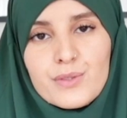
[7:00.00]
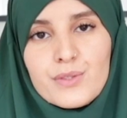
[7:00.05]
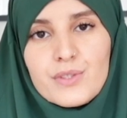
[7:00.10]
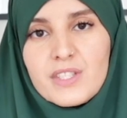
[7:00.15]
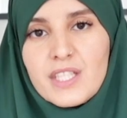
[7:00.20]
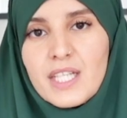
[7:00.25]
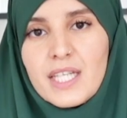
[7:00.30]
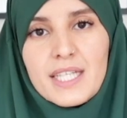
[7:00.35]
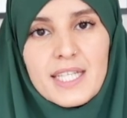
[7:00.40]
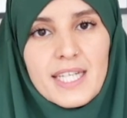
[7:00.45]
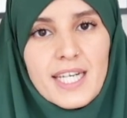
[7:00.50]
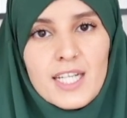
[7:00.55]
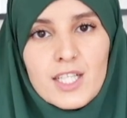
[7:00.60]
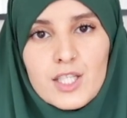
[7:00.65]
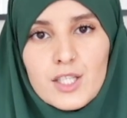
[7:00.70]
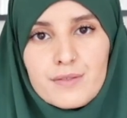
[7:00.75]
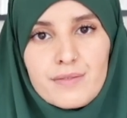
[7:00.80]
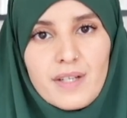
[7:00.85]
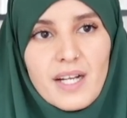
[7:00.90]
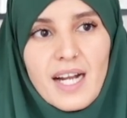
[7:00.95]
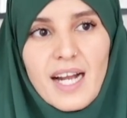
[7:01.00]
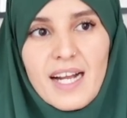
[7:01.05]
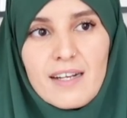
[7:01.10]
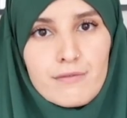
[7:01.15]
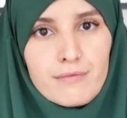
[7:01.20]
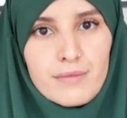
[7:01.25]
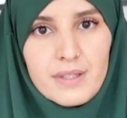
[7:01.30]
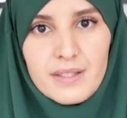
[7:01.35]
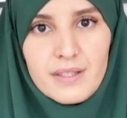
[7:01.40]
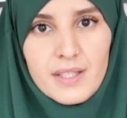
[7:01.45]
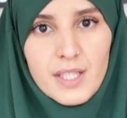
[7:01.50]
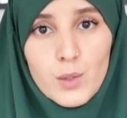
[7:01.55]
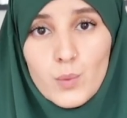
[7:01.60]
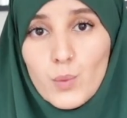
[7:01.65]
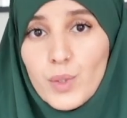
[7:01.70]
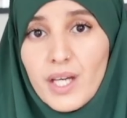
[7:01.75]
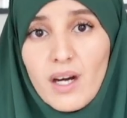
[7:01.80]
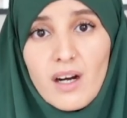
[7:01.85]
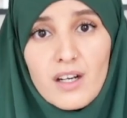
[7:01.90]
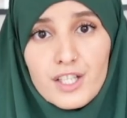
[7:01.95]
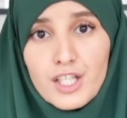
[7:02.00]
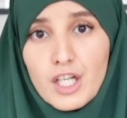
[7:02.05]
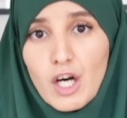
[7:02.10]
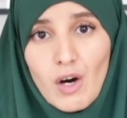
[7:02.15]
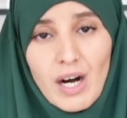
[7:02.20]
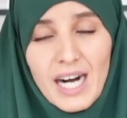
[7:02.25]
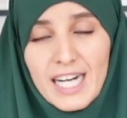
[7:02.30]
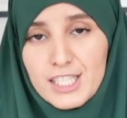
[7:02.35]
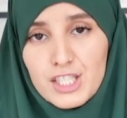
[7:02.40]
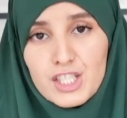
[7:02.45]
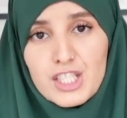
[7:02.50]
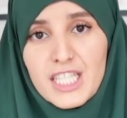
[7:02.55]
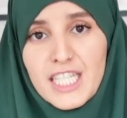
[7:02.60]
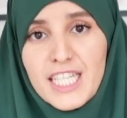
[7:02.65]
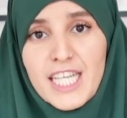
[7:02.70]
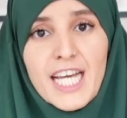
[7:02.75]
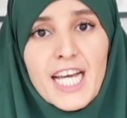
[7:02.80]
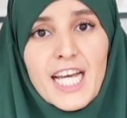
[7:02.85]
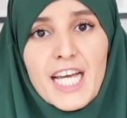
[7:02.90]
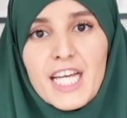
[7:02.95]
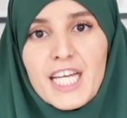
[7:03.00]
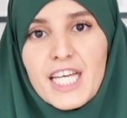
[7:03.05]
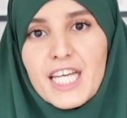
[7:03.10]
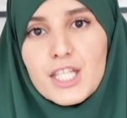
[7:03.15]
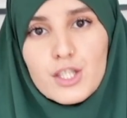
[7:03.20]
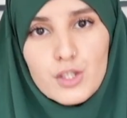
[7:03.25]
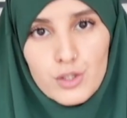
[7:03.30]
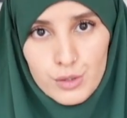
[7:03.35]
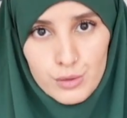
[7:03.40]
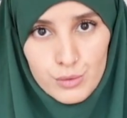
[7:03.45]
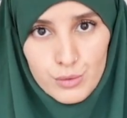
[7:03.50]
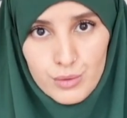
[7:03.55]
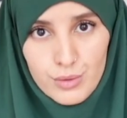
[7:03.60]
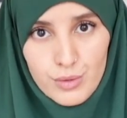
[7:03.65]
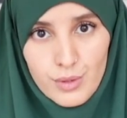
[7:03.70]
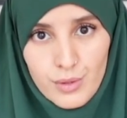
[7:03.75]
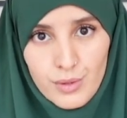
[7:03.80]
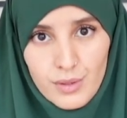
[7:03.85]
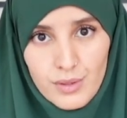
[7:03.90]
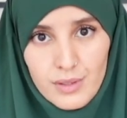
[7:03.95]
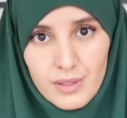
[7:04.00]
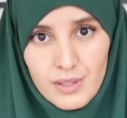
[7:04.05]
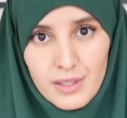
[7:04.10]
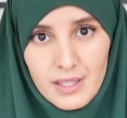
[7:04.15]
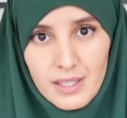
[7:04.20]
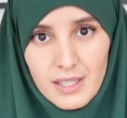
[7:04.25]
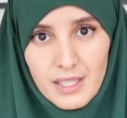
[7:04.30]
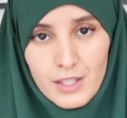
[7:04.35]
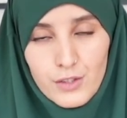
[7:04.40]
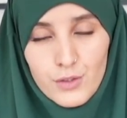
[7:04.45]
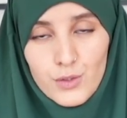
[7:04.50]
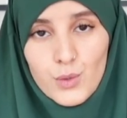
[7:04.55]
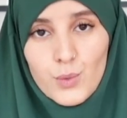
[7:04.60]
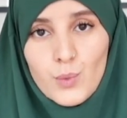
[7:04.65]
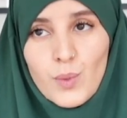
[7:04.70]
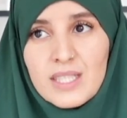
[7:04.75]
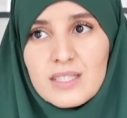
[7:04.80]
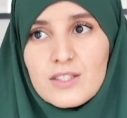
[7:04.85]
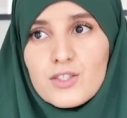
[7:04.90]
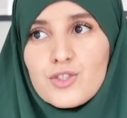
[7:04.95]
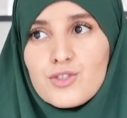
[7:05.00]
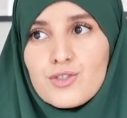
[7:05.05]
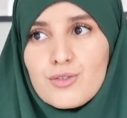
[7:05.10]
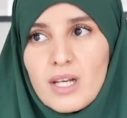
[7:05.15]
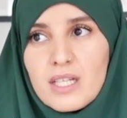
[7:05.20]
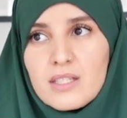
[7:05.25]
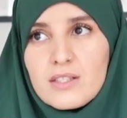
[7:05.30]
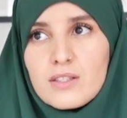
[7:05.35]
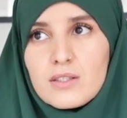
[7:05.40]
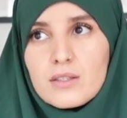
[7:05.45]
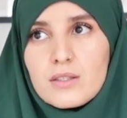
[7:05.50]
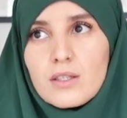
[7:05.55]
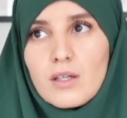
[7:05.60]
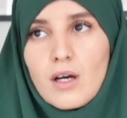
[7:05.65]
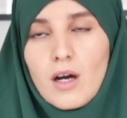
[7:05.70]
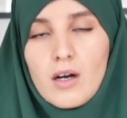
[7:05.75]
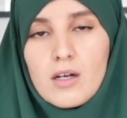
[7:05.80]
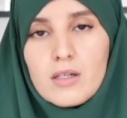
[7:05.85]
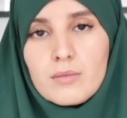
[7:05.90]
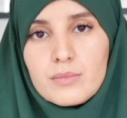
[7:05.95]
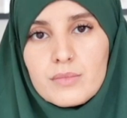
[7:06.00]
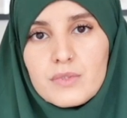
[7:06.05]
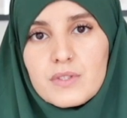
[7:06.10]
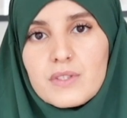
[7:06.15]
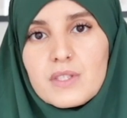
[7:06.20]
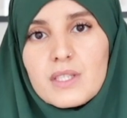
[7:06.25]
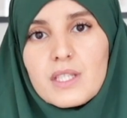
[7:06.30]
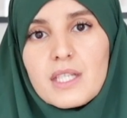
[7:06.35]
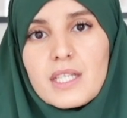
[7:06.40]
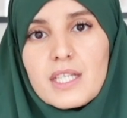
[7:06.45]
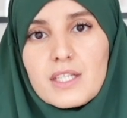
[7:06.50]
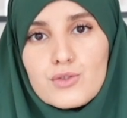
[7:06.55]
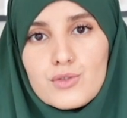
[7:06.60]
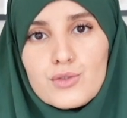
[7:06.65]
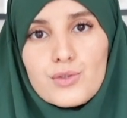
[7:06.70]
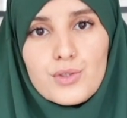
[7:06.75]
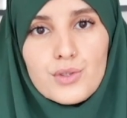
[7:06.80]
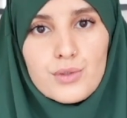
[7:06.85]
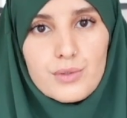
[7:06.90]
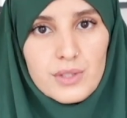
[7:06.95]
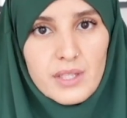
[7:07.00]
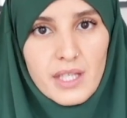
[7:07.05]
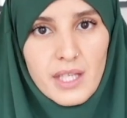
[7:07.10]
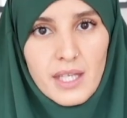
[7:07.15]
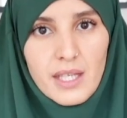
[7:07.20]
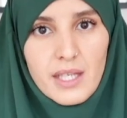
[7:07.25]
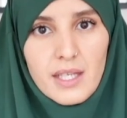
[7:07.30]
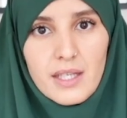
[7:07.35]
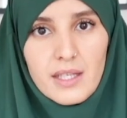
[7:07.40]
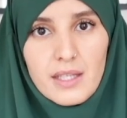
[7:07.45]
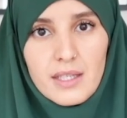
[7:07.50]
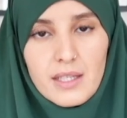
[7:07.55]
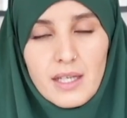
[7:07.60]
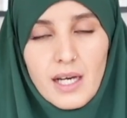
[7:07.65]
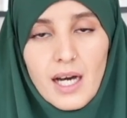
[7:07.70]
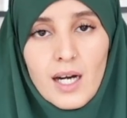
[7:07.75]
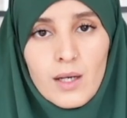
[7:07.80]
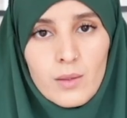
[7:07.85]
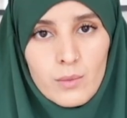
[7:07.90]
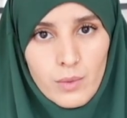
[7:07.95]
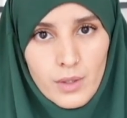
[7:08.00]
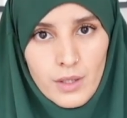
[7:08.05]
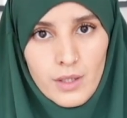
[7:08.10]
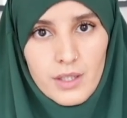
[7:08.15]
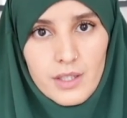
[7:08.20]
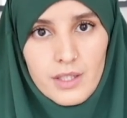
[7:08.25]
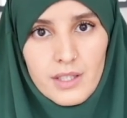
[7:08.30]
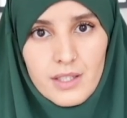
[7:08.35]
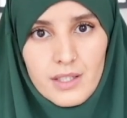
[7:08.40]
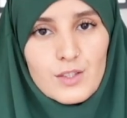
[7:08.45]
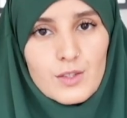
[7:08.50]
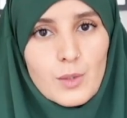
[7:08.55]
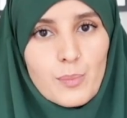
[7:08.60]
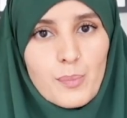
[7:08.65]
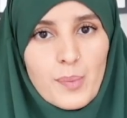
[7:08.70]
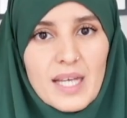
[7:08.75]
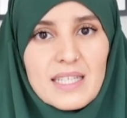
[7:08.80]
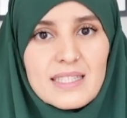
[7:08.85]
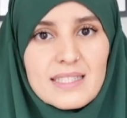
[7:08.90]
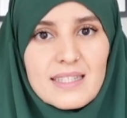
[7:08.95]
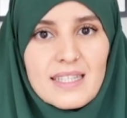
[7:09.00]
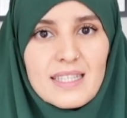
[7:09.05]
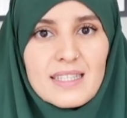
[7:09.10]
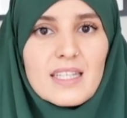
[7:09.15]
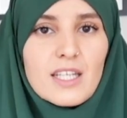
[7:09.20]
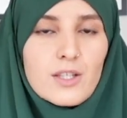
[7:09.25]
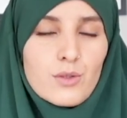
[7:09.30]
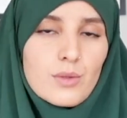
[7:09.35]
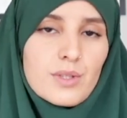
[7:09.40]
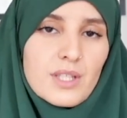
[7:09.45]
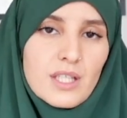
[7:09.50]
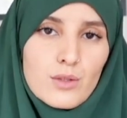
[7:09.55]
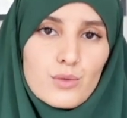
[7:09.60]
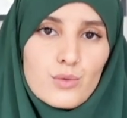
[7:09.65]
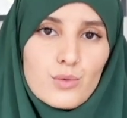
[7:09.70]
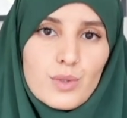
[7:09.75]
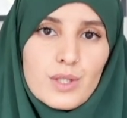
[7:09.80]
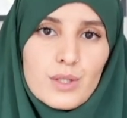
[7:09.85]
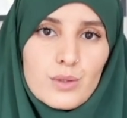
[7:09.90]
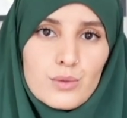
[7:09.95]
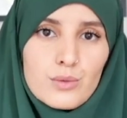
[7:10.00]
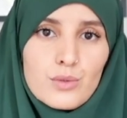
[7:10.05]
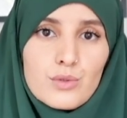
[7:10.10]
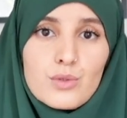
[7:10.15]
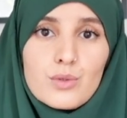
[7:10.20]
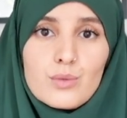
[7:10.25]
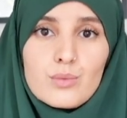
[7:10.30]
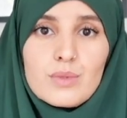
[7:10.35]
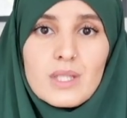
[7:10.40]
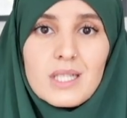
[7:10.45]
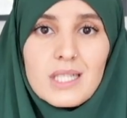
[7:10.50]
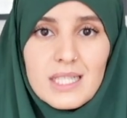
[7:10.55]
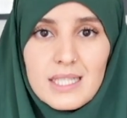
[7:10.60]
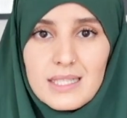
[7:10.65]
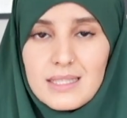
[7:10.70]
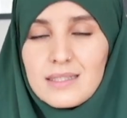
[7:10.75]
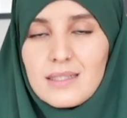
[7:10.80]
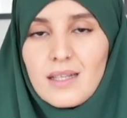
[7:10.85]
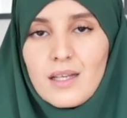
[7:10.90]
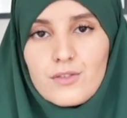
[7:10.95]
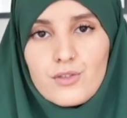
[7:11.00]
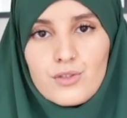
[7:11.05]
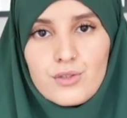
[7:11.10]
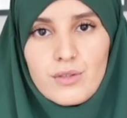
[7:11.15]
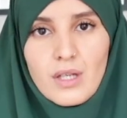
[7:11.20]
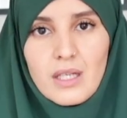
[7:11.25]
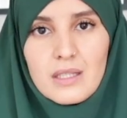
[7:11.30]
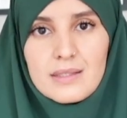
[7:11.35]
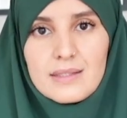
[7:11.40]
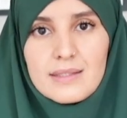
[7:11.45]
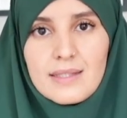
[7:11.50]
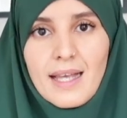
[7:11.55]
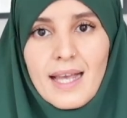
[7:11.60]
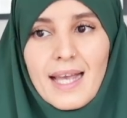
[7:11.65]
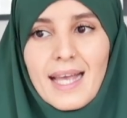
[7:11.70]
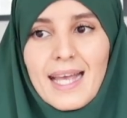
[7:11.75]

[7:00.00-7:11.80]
to take care of everything. We are not actually in control. So when stress comes into your day at work, the best thing that you can do in order to release that stress